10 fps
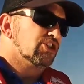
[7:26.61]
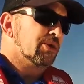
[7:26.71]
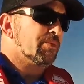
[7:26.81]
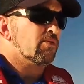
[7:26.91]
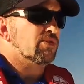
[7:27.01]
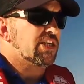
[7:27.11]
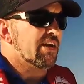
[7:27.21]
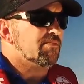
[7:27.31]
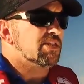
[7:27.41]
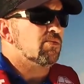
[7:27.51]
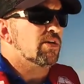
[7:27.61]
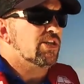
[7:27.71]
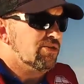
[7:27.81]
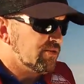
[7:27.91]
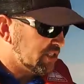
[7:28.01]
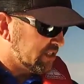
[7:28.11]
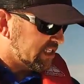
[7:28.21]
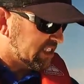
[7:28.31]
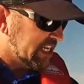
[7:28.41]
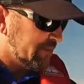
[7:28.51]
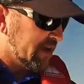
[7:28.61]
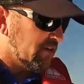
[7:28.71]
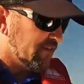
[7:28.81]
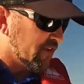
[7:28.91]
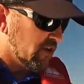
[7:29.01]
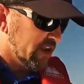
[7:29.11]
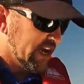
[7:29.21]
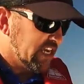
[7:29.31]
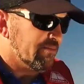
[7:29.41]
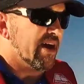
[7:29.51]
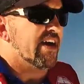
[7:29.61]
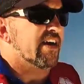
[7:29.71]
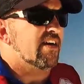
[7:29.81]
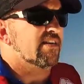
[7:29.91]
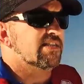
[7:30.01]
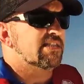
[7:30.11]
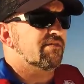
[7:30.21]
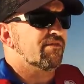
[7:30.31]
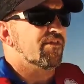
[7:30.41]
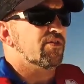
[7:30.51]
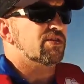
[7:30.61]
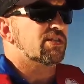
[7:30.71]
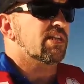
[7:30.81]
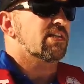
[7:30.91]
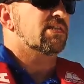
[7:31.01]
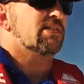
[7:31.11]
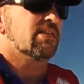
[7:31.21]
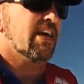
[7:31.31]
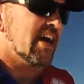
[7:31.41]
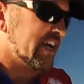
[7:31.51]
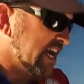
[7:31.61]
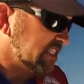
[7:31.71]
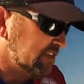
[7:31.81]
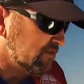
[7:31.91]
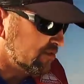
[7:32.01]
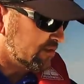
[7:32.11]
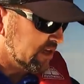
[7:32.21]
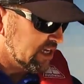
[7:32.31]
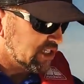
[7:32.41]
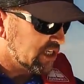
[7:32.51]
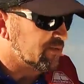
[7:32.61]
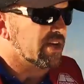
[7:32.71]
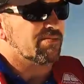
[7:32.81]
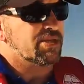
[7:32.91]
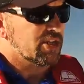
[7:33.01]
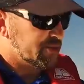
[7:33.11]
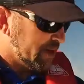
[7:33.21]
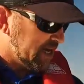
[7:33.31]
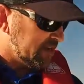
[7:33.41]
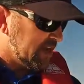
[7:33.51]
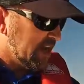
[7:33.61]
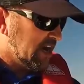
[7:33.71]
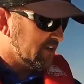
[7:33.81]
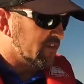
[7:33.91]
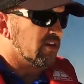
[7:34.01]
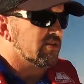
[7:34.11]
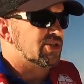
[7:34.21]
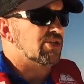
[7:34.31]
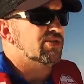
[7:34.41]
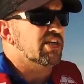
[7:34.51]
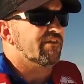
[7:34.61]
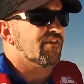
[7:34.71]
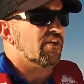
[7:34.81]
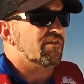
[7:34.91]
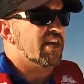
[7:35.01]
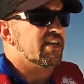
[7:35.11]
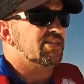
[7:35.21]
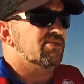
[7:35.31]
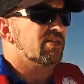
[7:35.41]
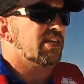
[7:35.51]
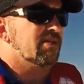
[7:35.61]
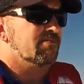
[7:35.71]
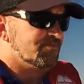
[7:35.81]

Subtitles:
typical setups that we'd use, this setup here, I've got a Yamaha 7'6" casting rod. So this one comes out of Japan, and I've got a little Saltiga 5000 on here.